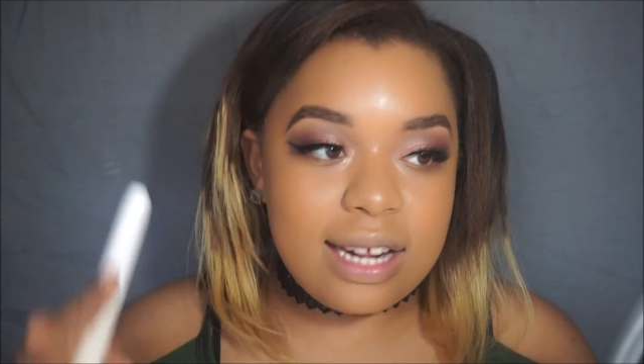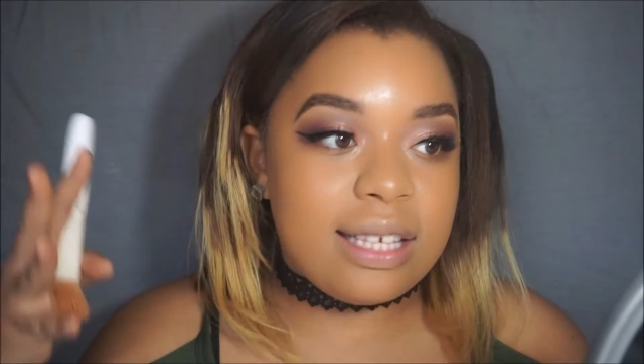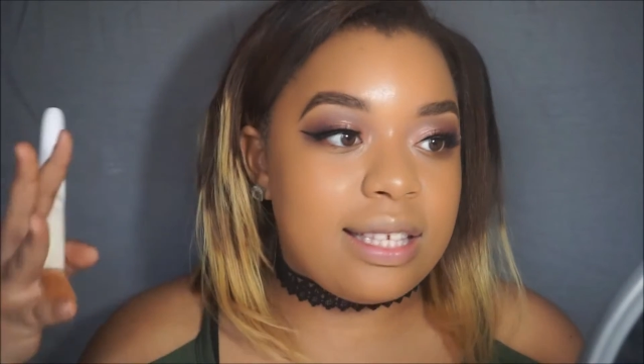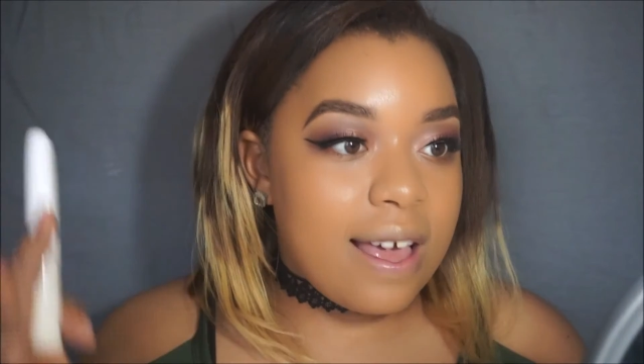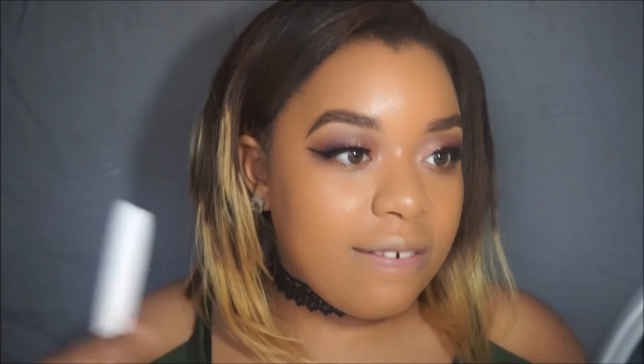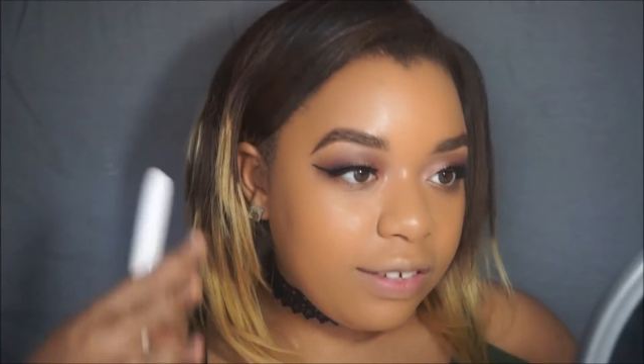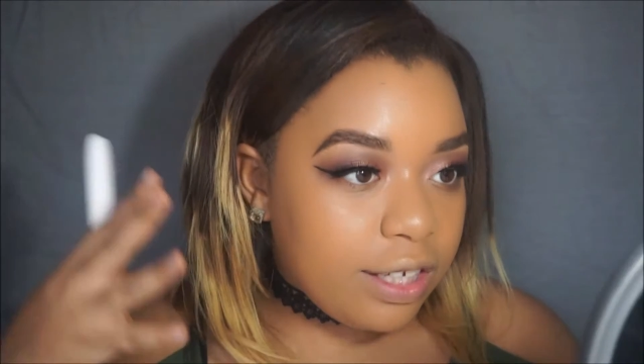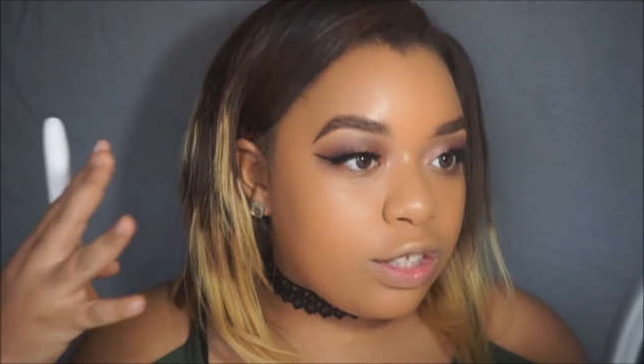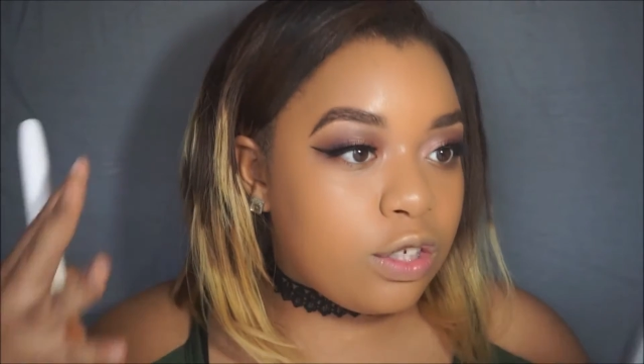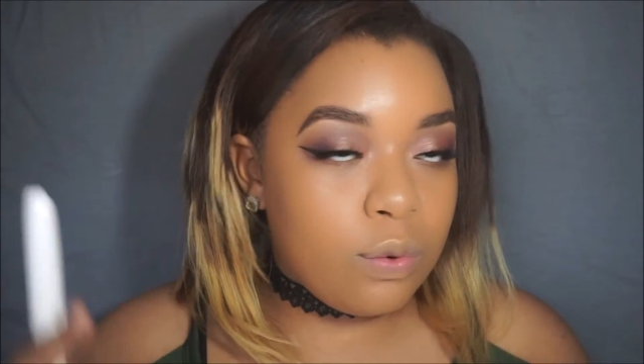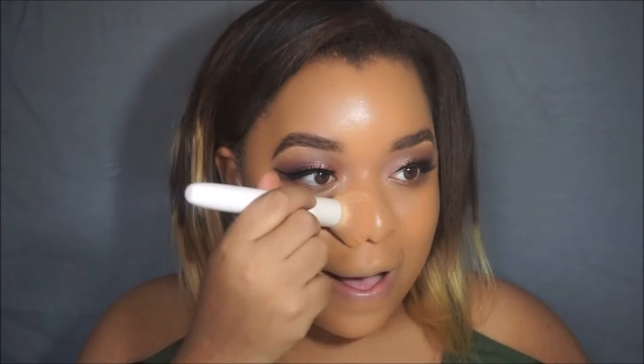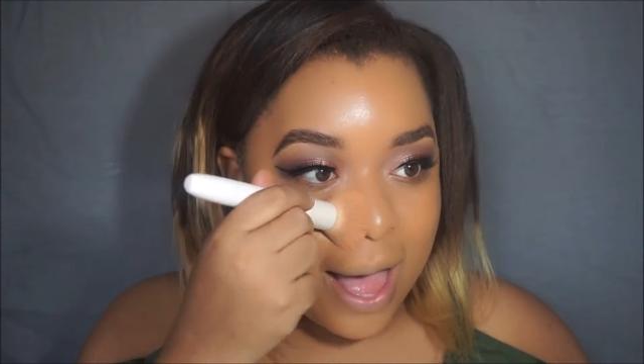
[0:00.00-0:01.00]
it's definitely
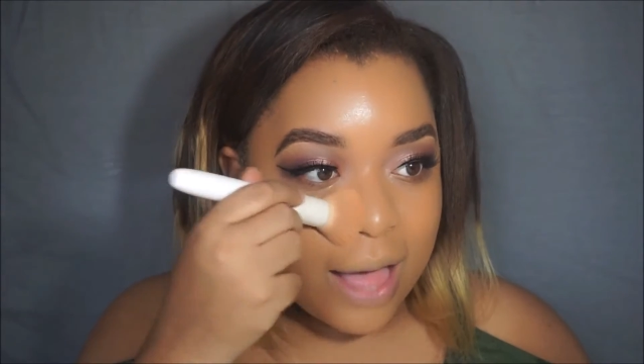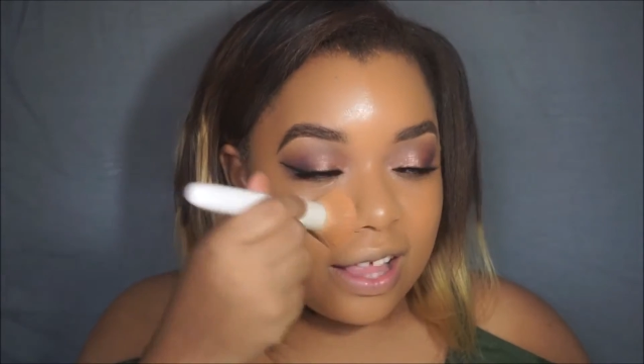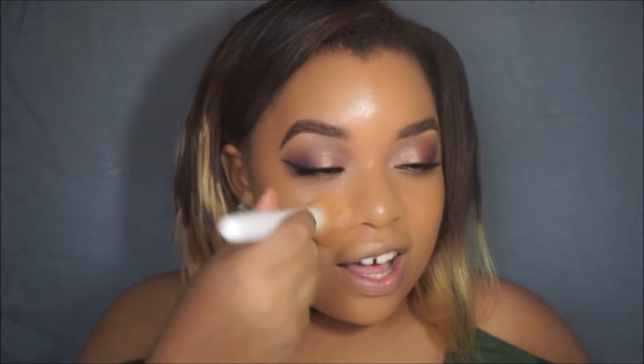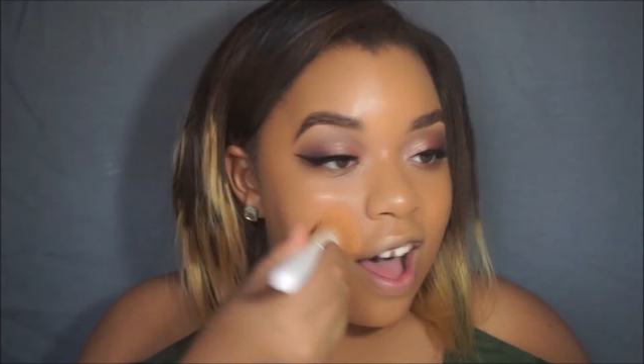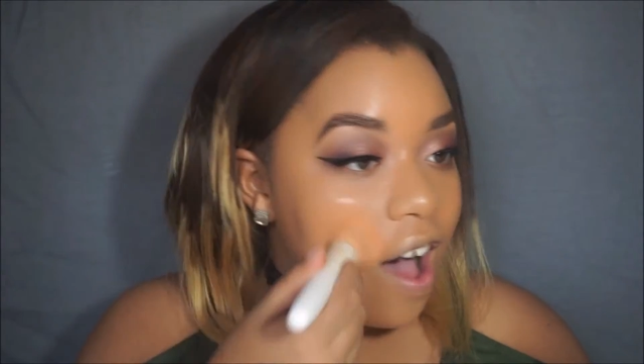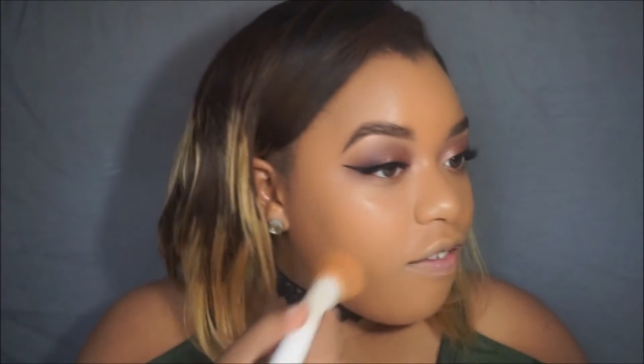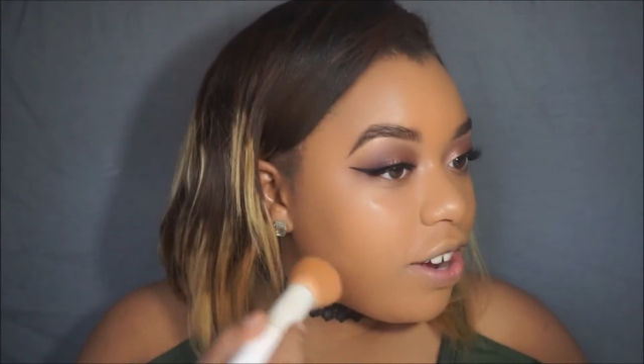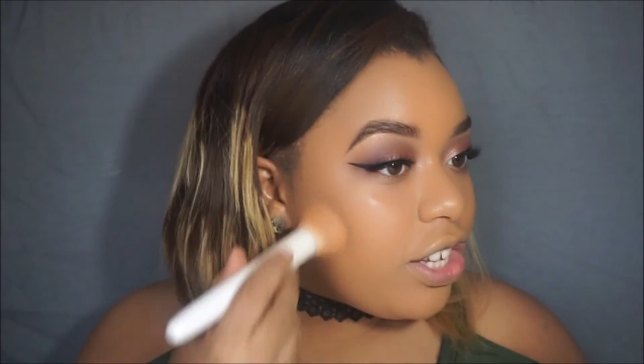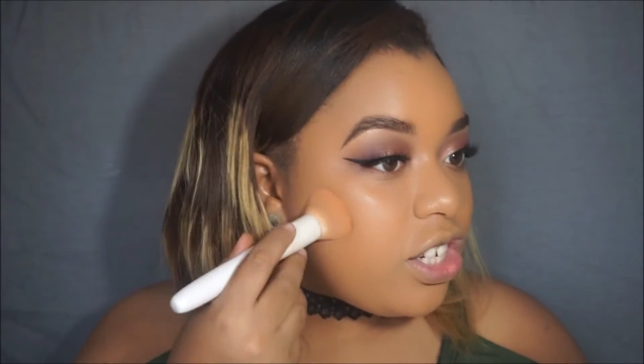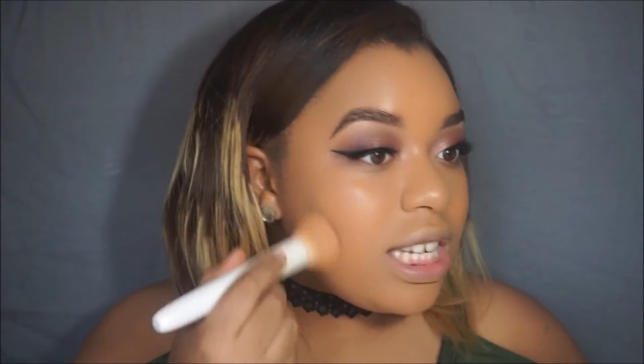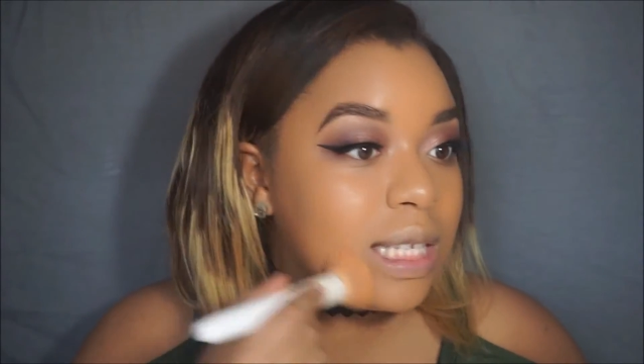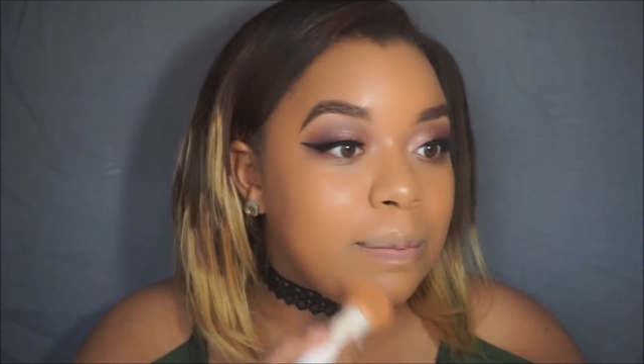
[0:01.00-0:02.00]
dewy. The
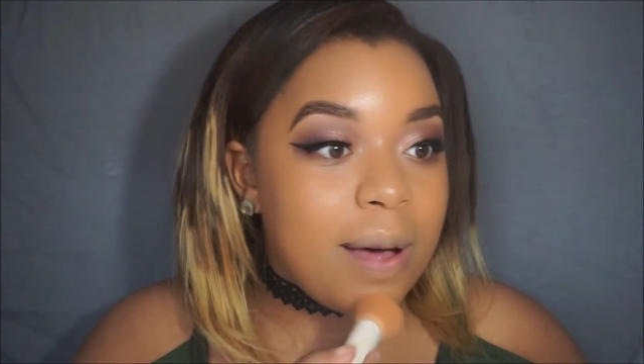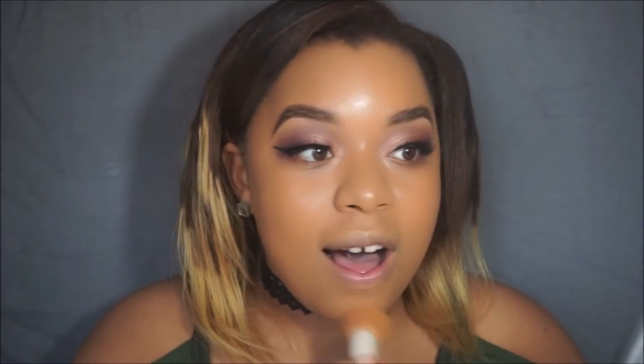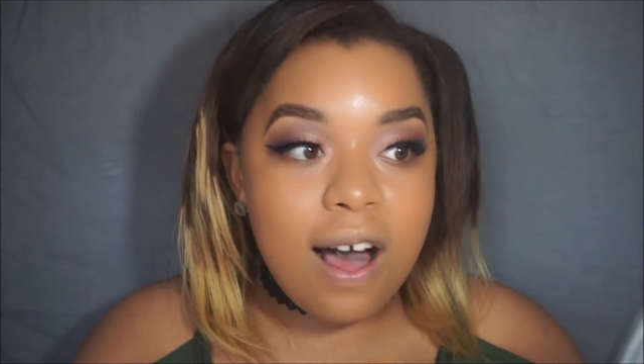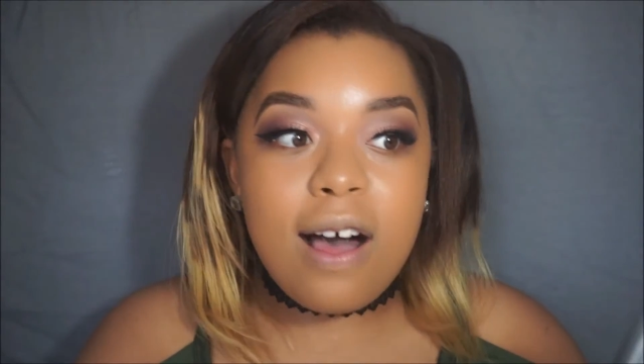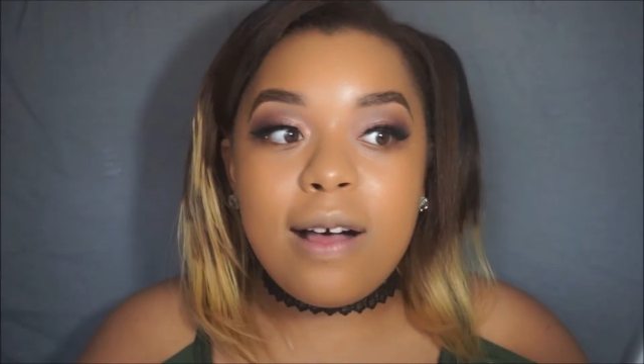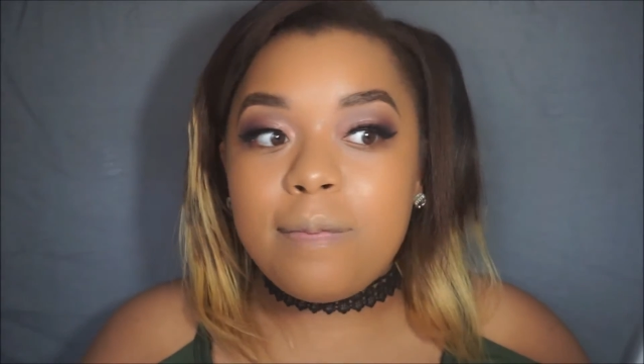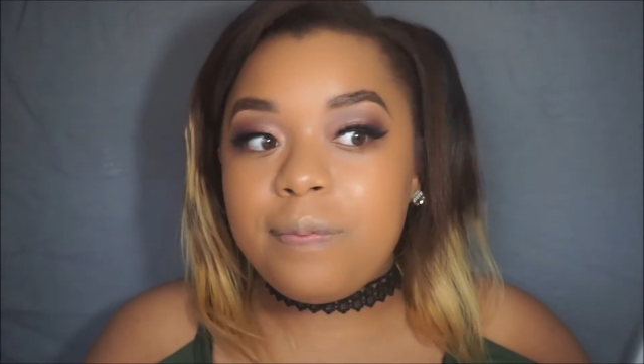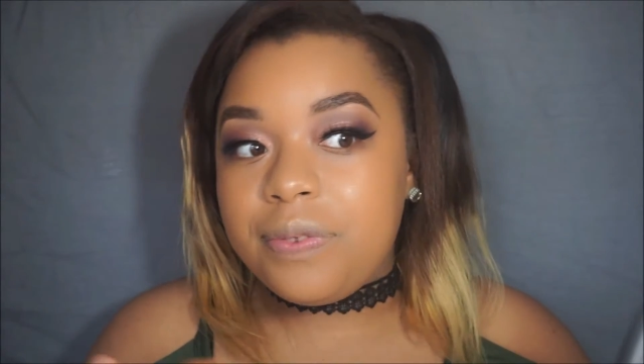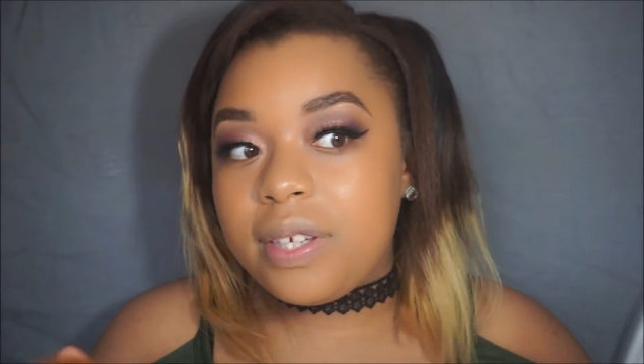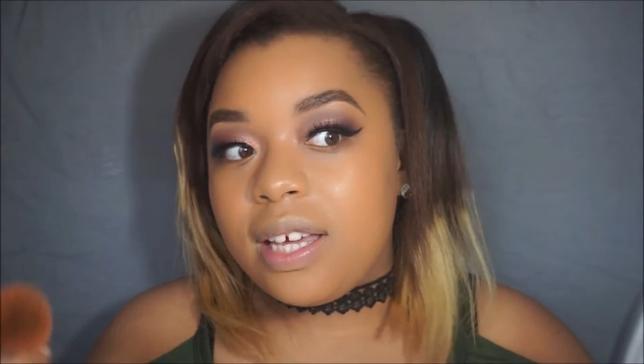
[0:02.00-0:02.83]
coverage is bomb.